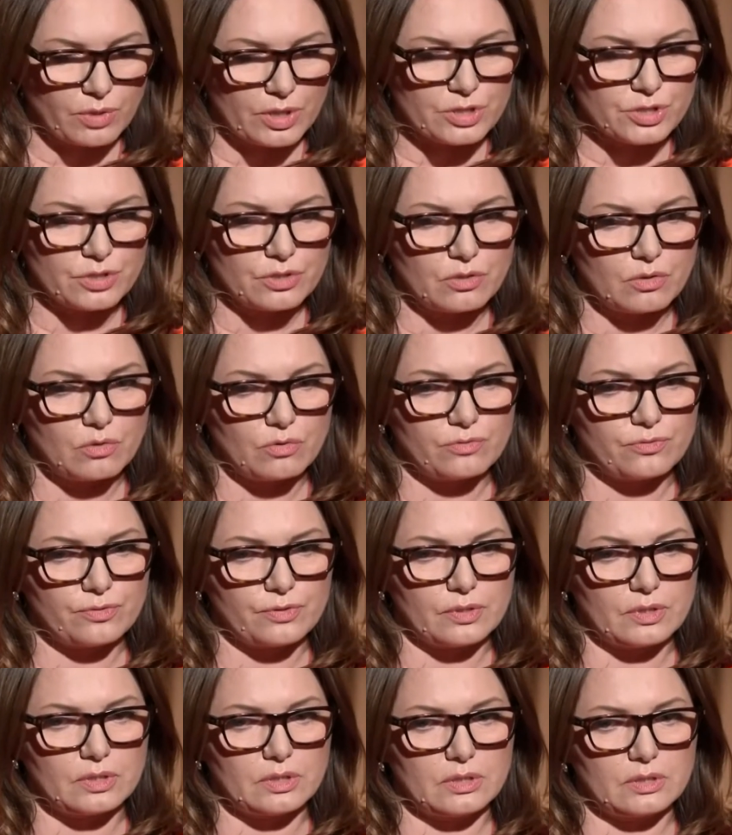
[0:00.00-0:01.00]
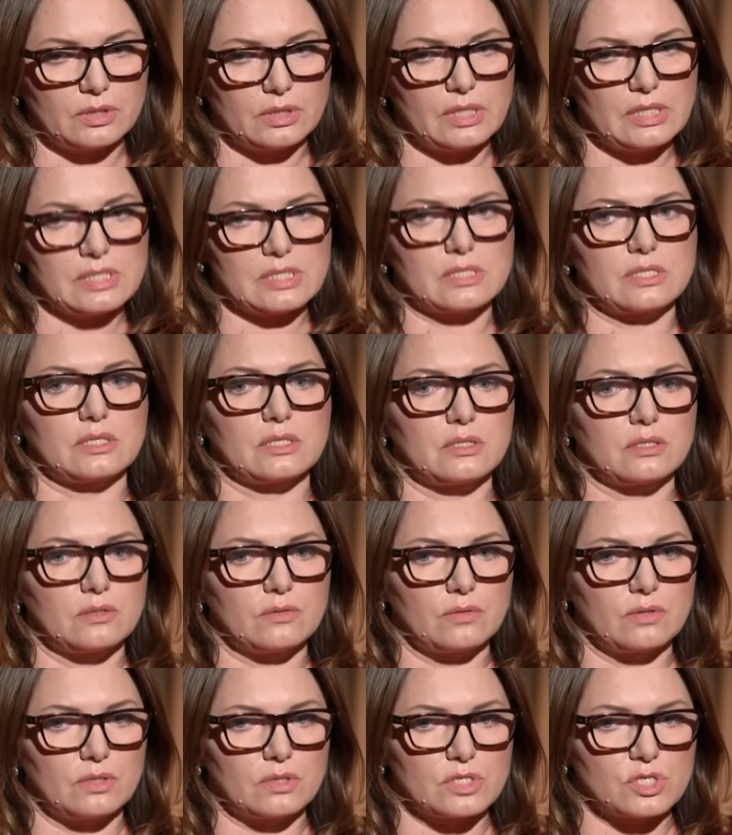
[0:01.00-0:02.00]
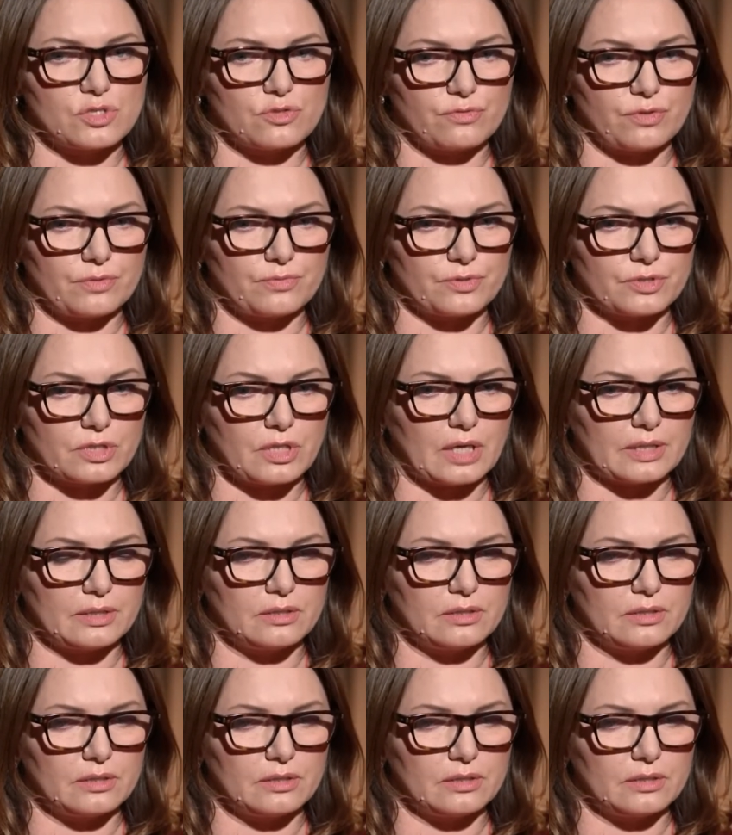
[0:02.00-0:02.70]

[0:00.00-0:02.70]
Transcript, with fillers: the question of uh, is the uh, SWIFT